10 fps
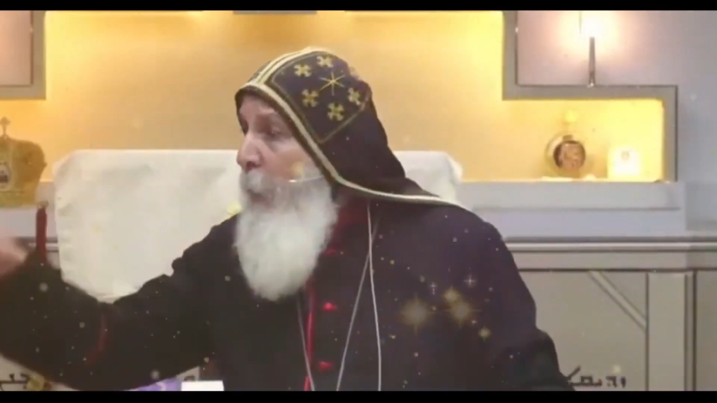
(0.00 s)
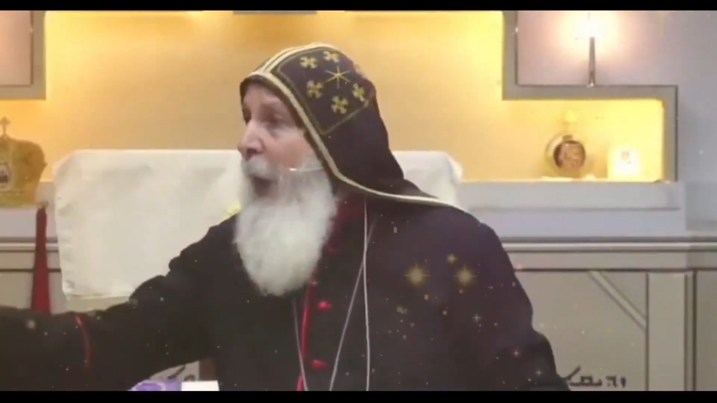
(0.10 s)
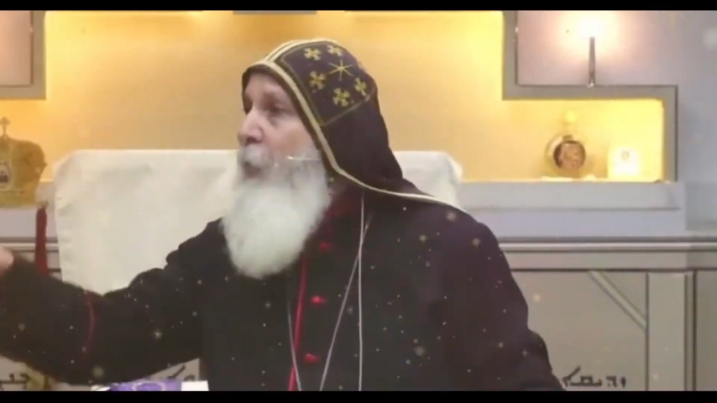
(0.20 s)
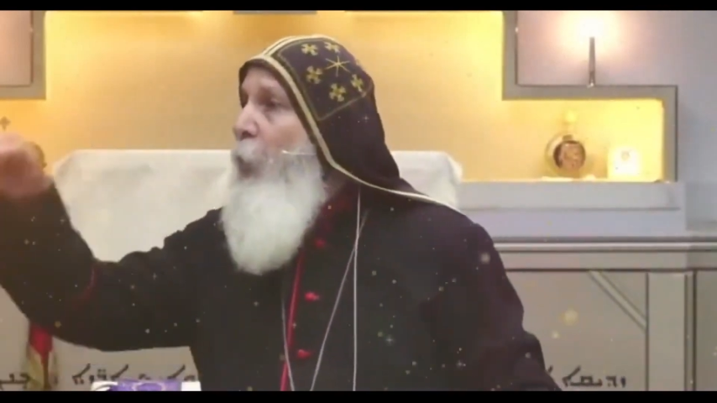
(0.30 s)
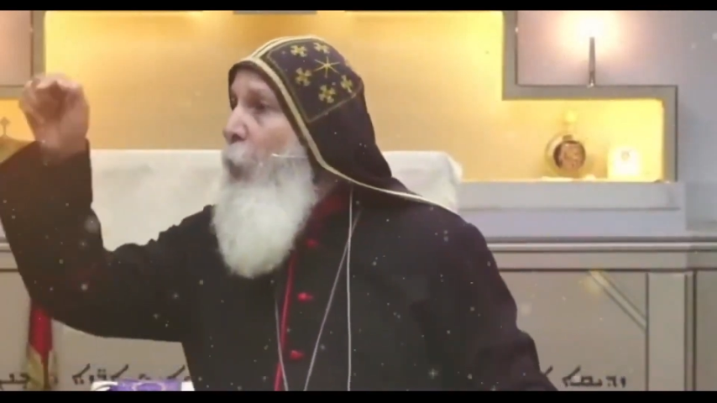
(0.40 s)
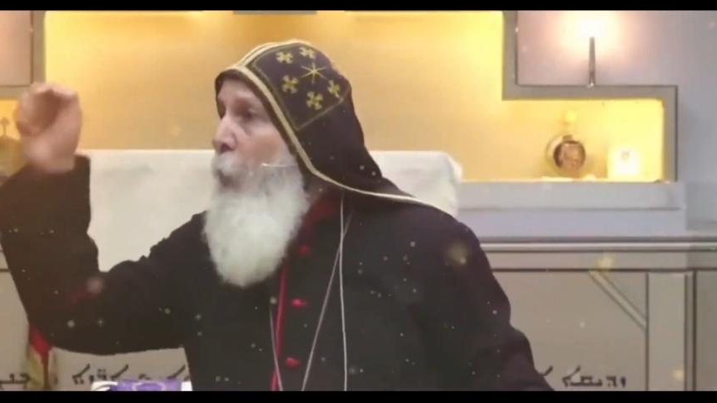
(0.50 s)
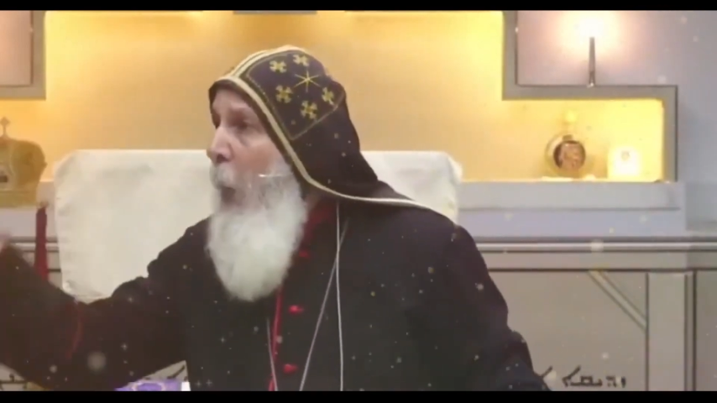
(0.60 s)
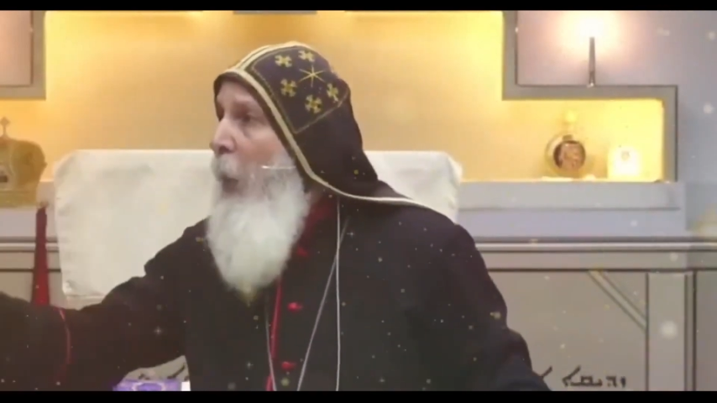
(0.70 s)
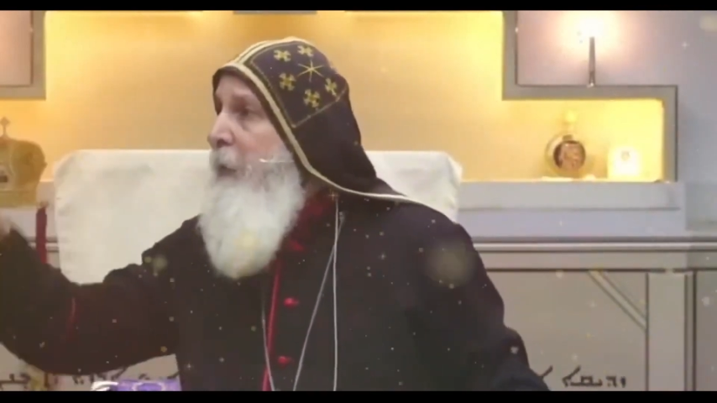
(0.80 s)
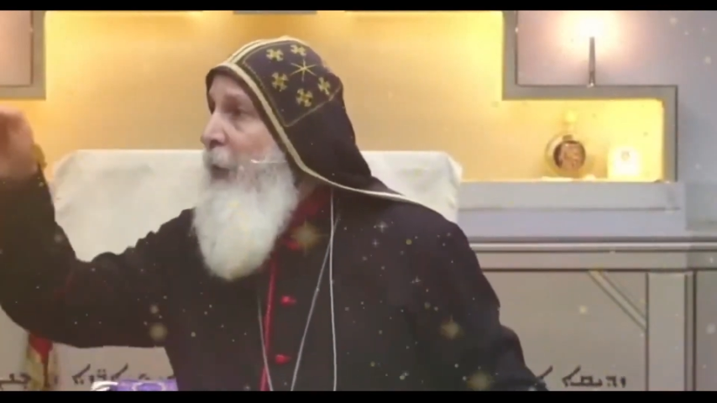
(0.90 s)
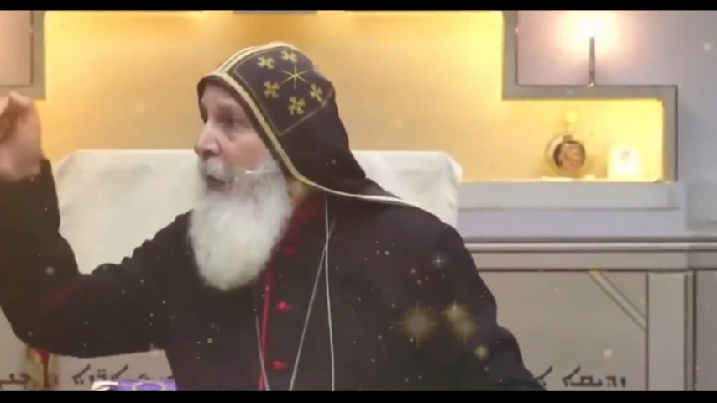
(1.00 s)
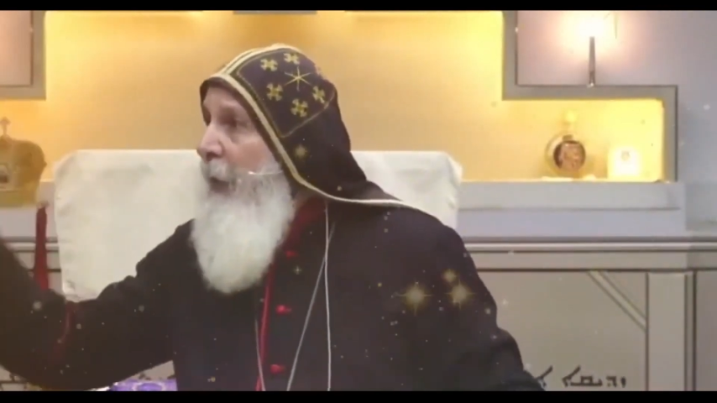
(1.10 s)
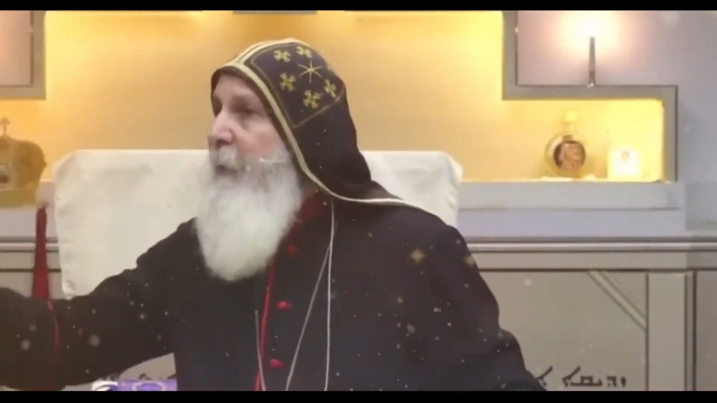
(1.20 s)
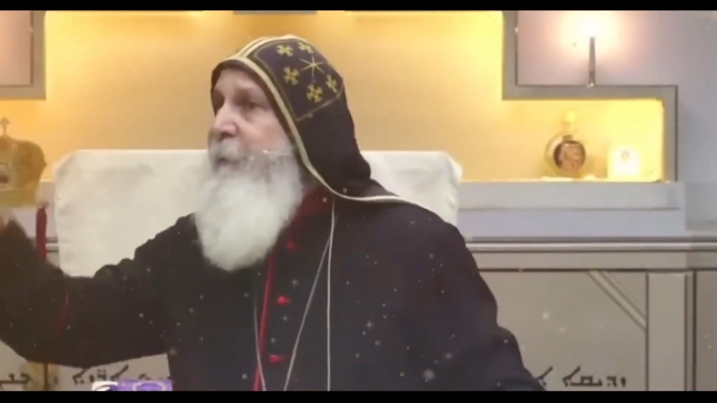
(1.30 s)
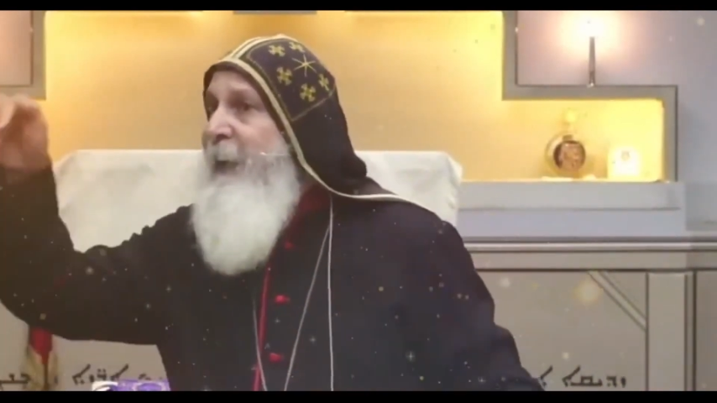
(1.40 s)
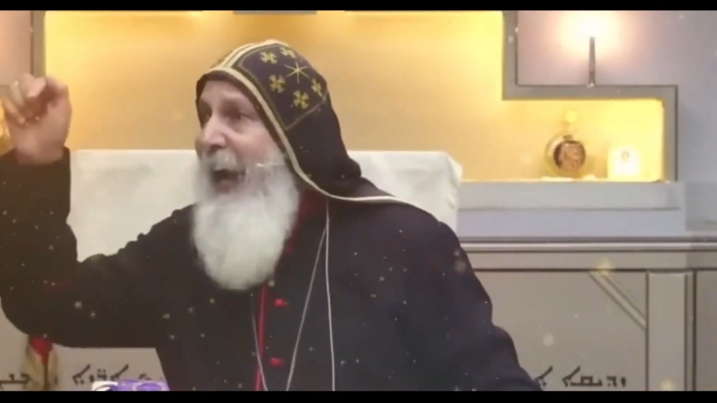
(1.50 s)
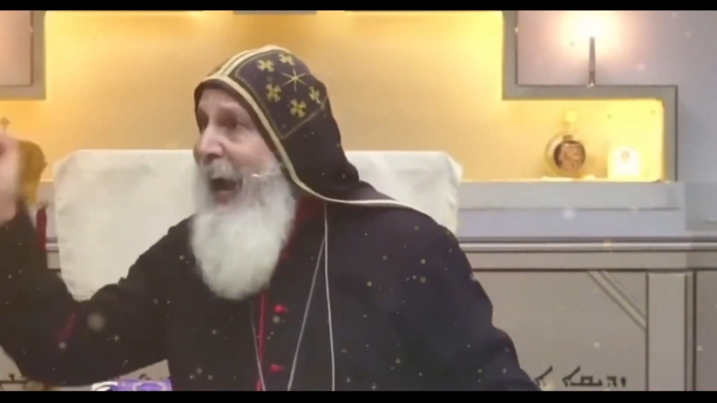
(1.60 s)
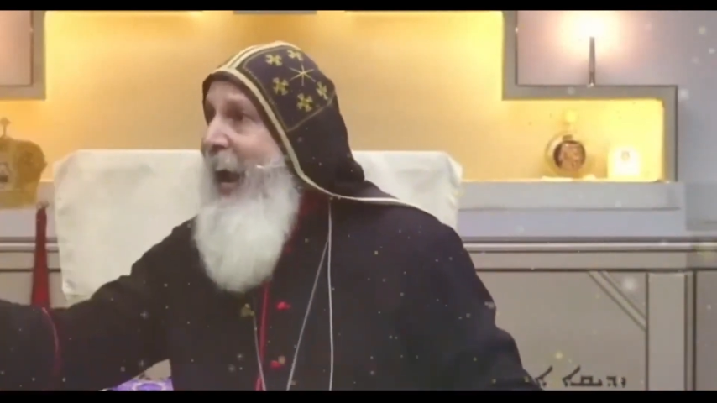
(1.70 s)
the one who walked, lived,